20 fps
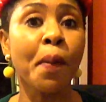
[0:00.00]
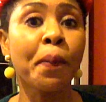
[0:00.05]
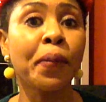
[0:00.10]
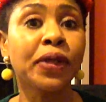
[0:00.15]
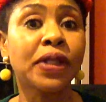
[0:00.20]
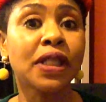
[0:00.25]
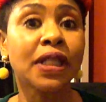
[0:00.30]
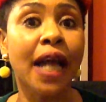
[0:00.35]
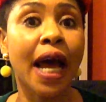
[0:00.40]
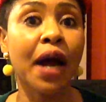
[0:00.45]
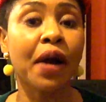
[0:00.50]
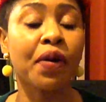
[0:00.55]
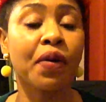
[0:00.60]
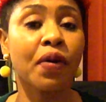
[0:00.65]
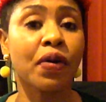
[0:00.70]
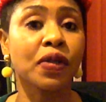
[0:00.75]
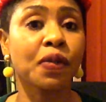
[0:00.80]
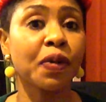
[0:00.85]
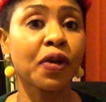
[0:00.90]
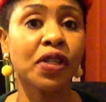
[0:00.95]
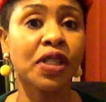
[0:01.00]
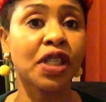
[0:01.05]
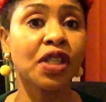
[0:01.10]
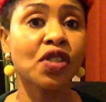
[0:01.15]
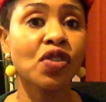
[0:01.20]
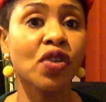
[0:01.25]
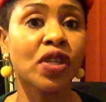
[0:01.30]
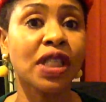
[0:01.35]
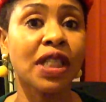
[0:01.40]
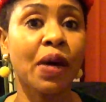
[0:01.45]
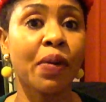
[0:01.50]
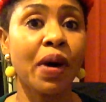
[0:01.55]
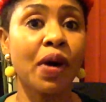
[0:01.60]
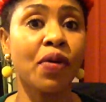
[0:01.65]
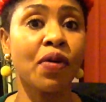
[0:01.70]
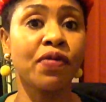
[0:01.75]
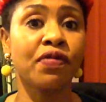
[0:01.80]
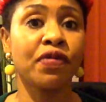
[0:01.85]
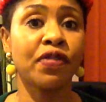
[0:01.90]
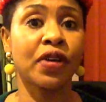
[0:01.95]
putting across? Because it's not our
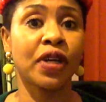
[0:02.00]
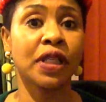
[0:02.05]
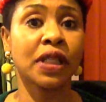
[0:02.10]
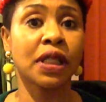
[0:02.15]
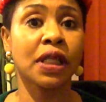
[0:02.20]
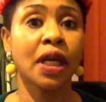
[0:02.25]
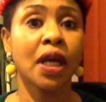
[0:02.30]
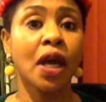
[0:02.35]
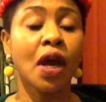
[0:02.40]
own voice.